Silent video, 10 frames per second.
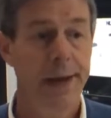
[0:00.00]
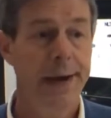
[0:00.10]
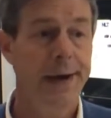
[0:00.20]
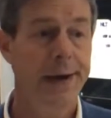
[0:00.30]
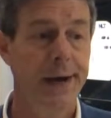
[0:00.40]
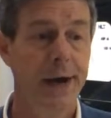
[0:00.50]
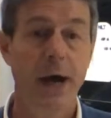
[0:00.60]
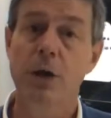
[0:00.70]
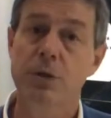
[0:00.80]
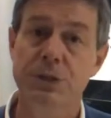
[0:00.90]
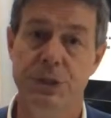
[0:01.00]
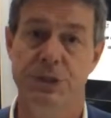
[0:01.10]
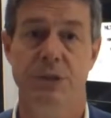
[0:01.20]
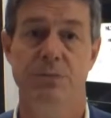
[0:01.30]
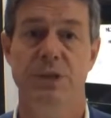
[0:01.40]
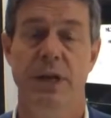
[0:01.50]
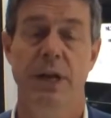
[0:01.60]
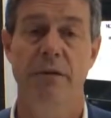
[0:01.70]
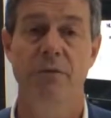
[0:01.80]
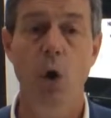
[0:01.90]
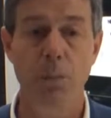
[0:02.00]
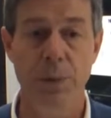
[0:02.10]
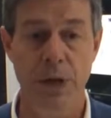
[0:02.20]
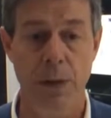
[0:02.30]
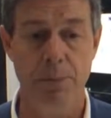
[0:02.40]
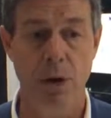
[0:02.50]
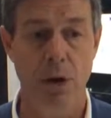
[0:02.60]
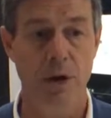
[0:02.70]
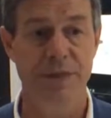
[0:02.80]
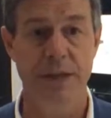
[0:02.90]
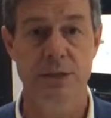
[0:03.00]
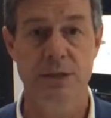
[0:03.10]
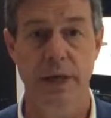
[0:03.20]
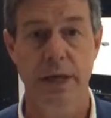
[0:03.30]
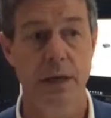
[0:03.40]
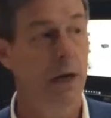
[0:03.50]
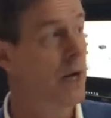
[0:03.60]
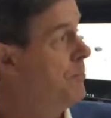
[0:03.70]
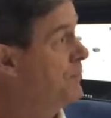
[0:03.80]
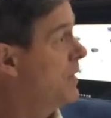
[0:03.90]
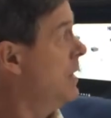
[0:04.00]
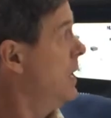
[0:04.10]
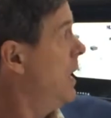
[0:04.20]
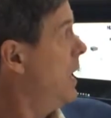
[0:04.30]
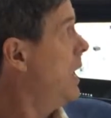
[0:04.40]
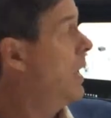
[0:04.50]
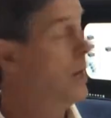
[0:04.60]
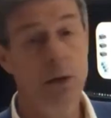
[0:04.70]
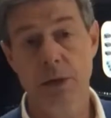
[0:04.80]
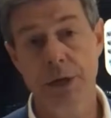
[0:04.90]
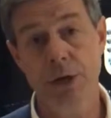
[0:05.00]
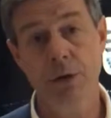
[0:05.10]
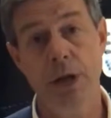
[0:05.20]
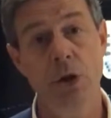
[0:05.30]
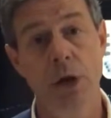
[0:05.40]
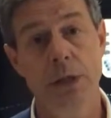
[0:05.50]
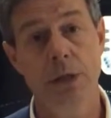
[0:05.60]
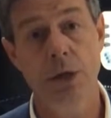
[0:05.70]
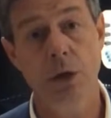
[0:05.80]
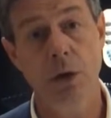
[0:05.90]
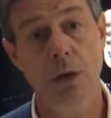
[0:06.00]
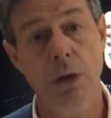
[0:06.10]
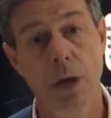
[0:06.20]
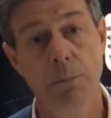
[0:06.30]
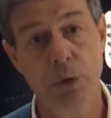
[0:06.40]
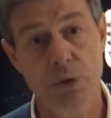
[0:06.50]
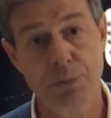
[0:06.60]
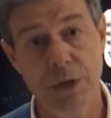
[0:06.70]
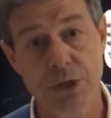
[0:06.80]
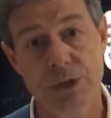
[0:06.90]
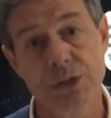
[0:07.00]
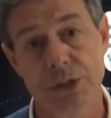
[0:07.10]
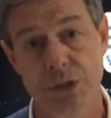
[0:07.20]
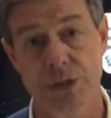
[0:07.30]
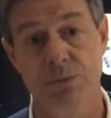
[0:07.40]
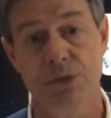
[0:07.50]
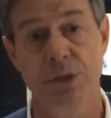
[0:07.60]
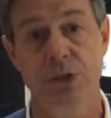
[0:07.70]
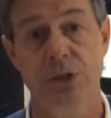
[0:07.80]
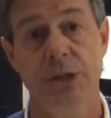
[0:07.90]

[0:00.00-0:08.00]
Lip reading: Other systems that have opened up are things like linear and nonlinear post-production systems, such as